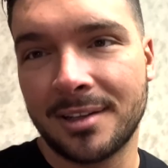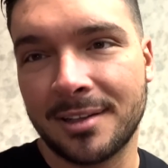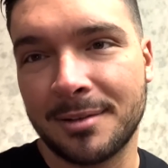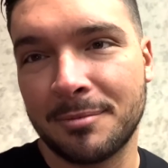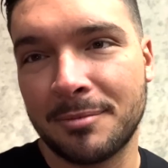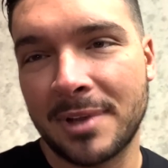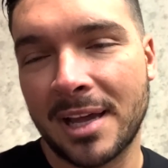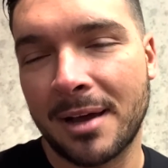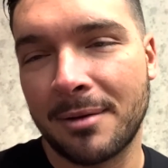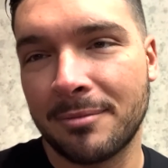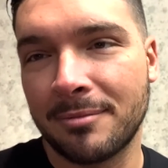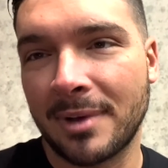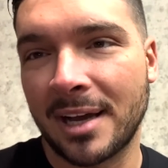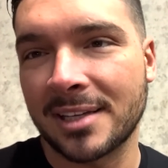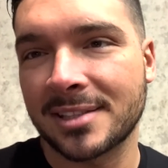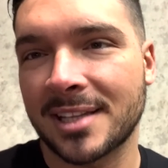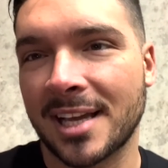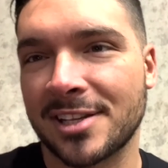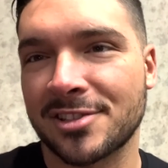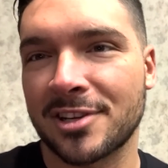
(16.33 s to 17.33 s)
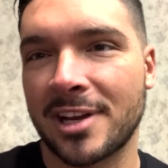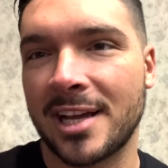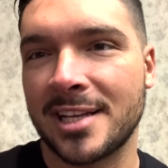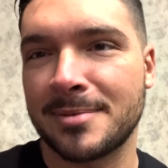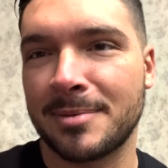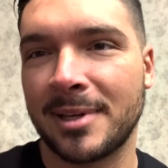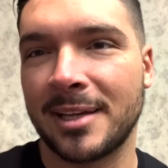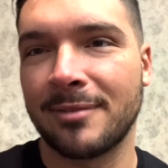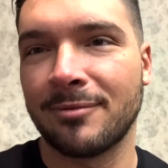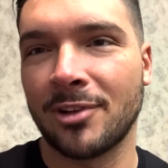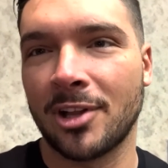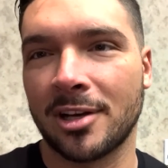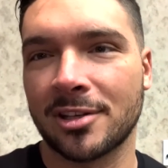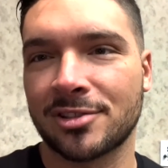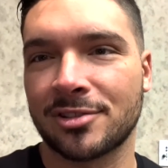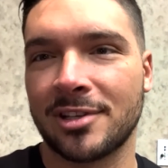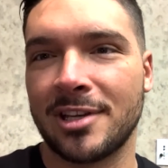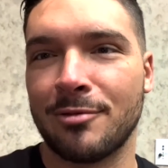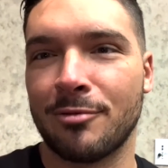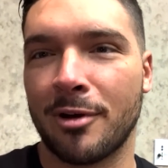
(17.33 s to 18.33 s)
Yeah, Max Caster hates being in vlogs,
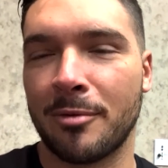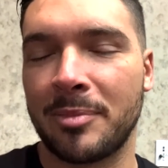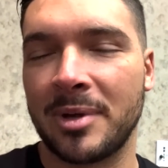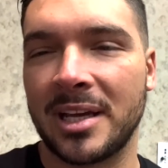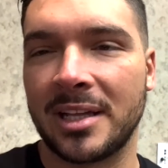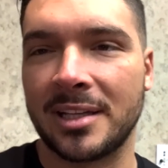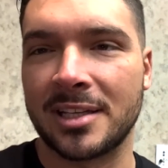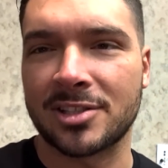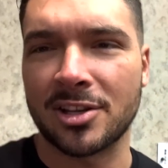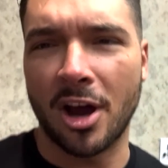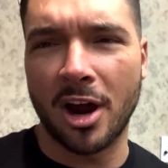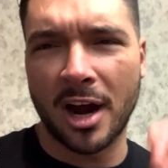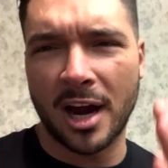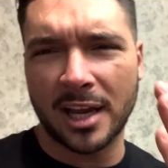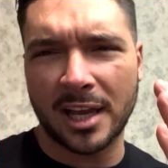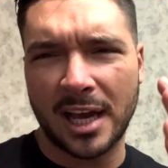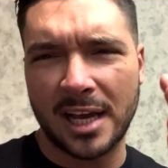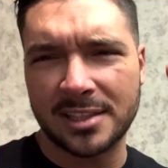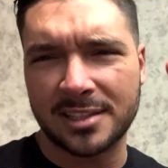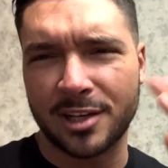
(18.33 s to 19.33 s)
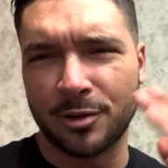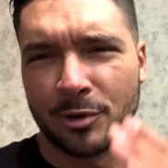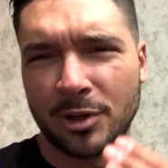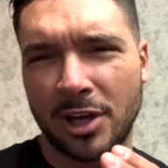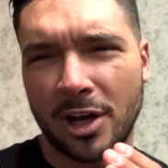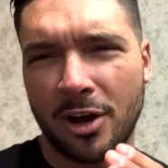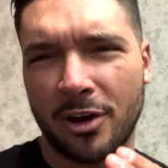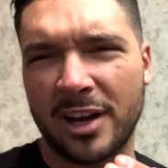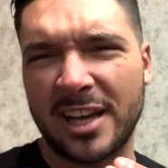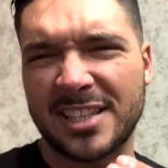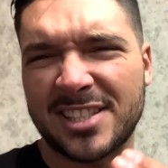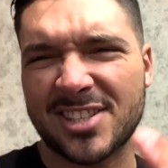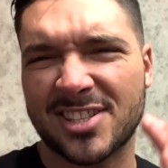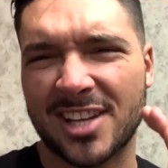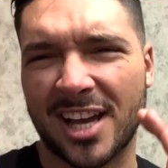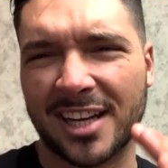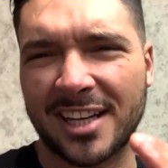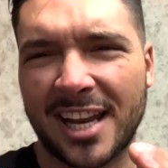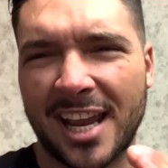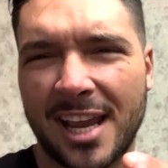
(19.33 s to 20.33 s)
so he won't be in this. All right, guys, here we go. It's
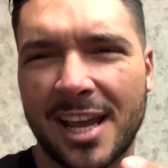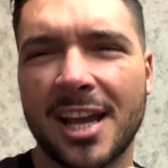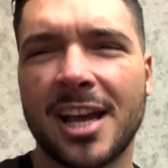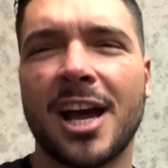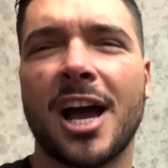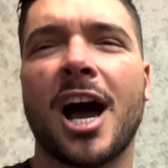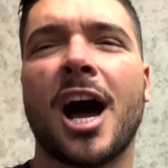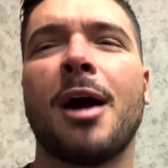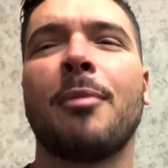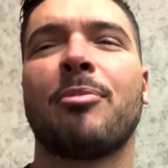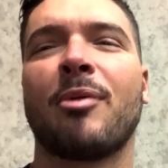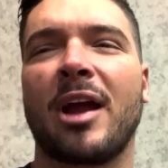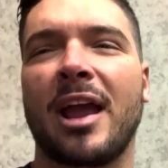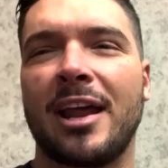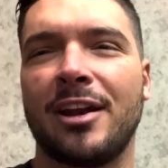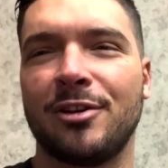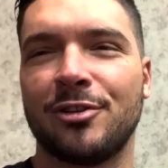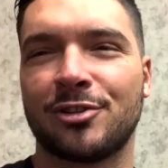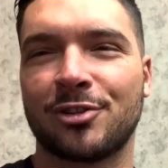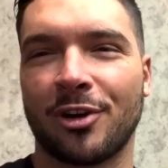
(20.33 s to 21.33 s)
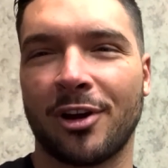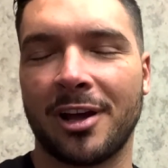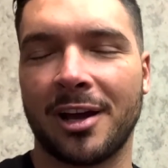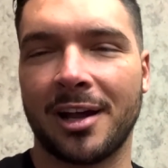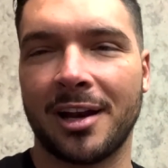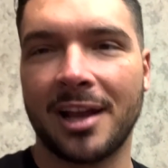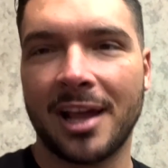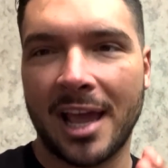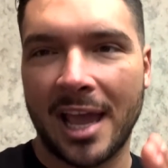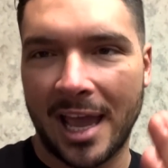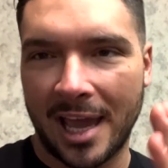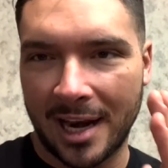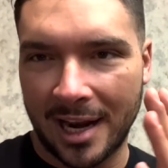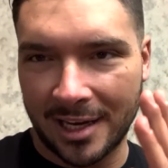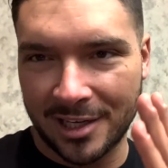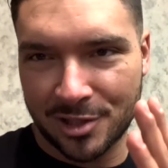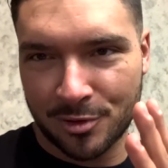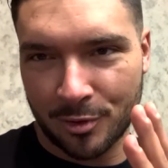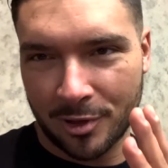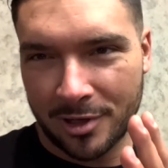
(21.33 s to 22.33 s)
Sunday, a brand new toy hunt, and I
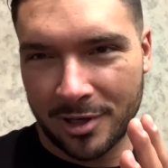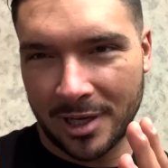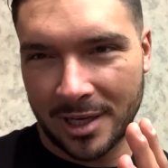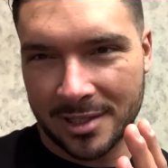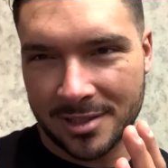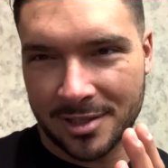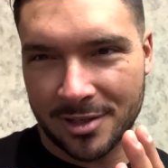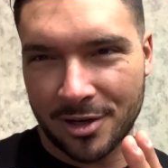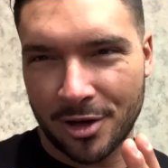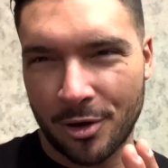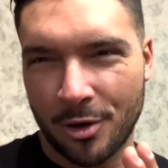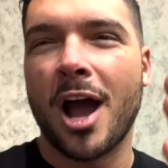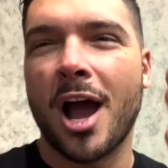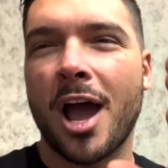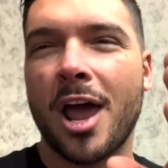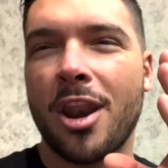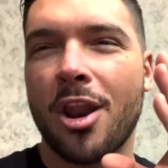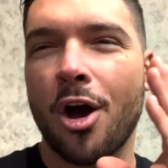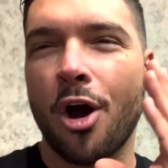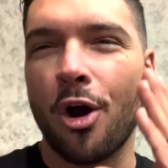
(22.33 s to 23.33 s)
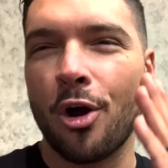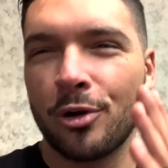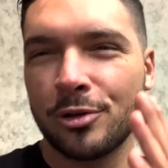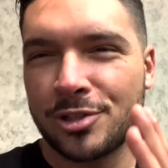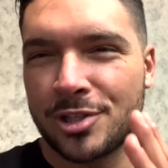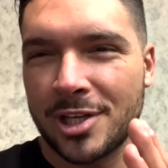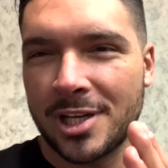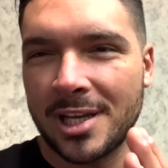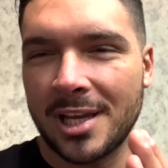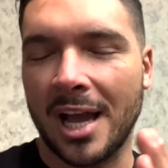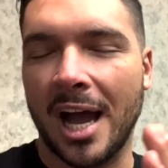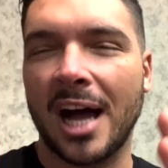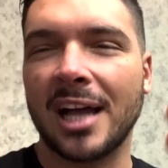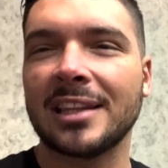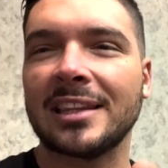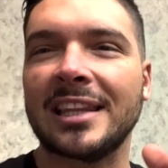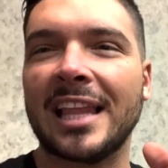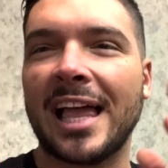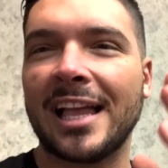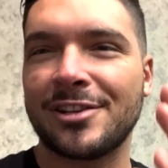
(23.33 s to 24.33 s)
just want you guys to know, an OG, a
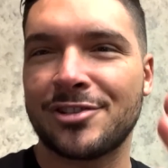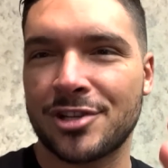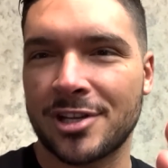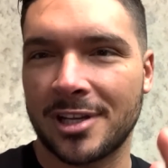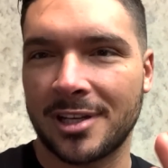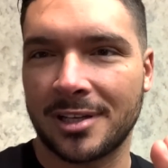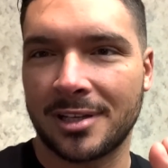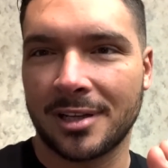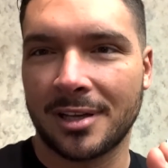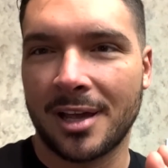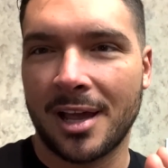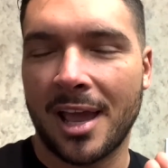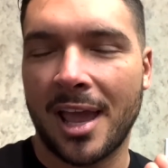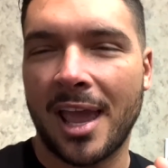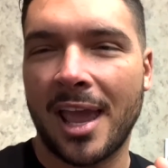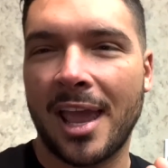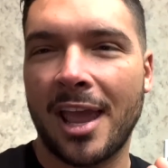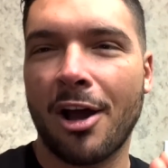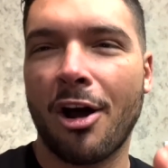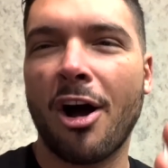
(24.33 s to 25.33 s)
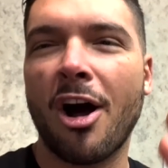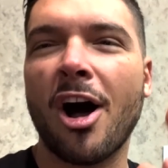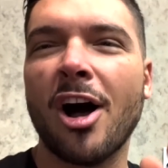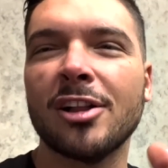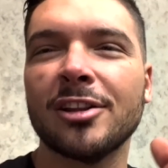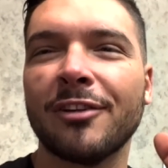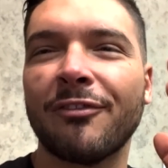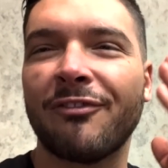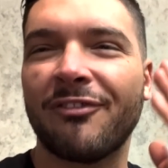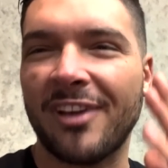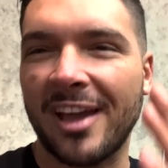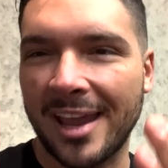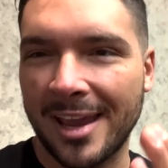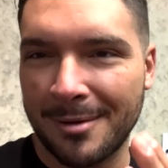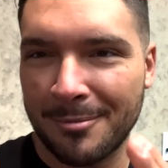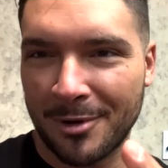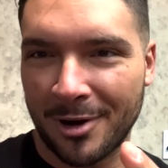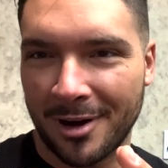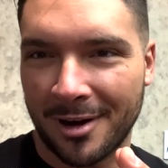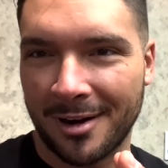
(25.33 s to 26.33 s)
legend, a Hall of
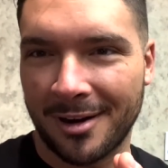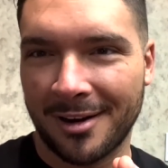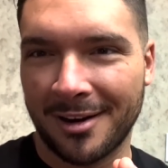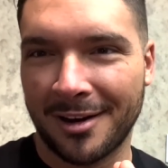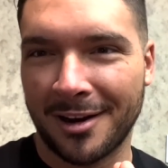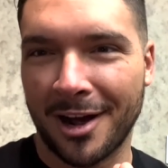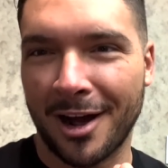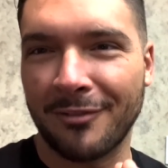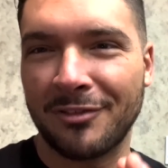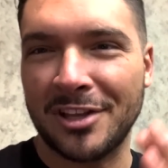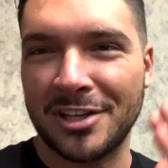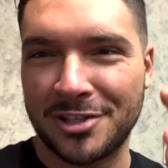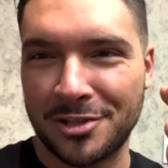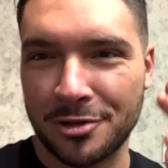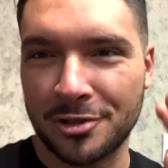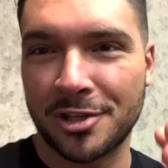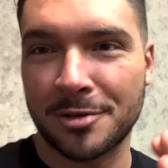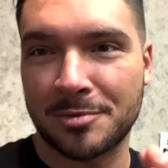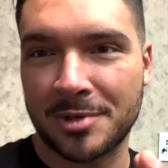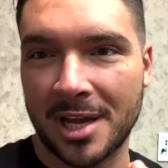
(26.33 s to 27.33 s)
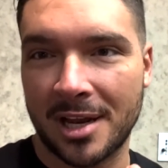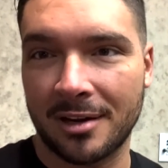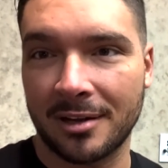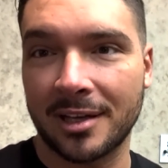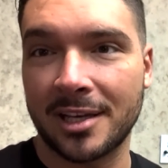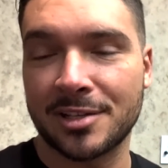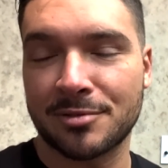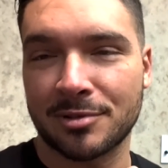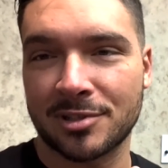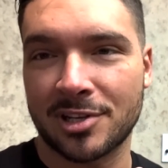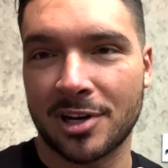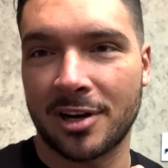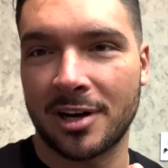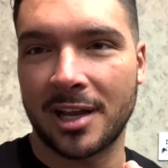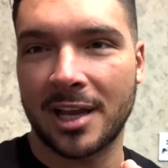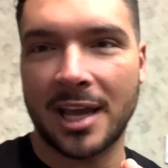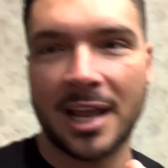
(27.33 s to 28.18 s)
Famer of this YouTube channel is returning.